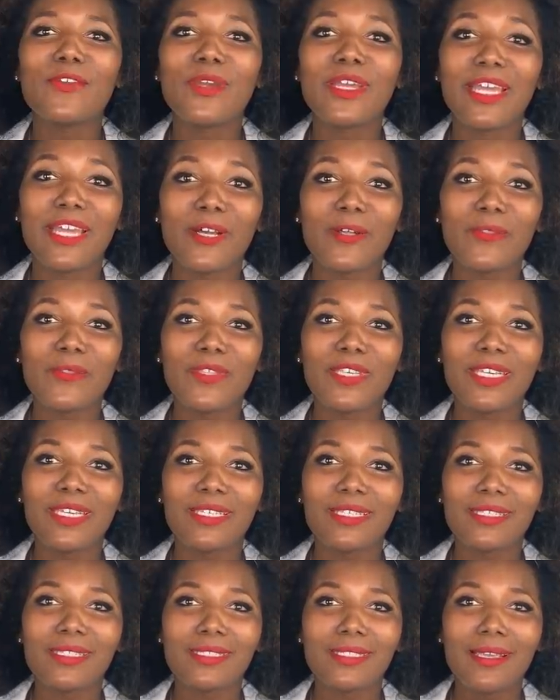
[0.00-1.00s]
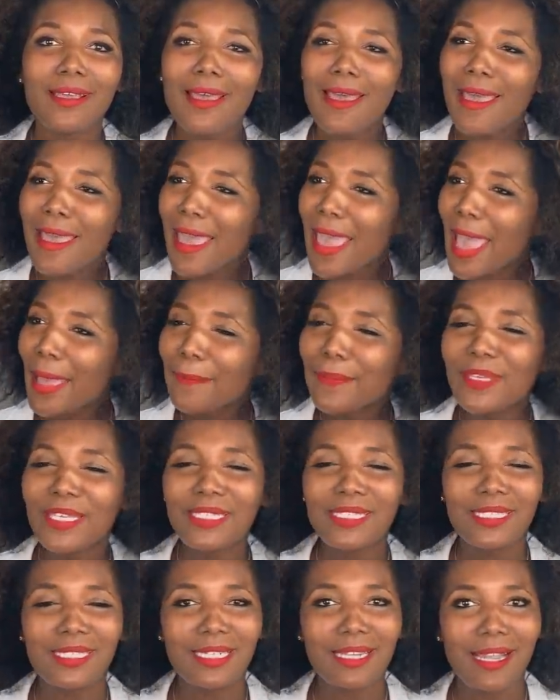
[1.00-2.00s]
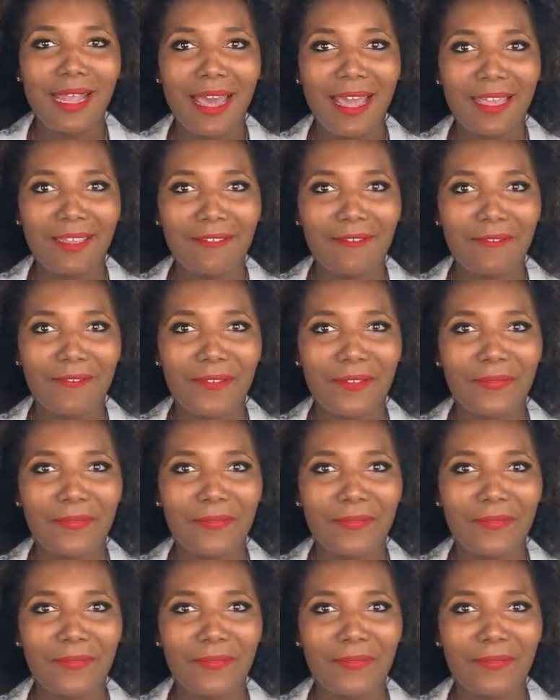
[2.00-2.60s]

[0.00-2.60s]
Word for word: your healthiest, happiest life.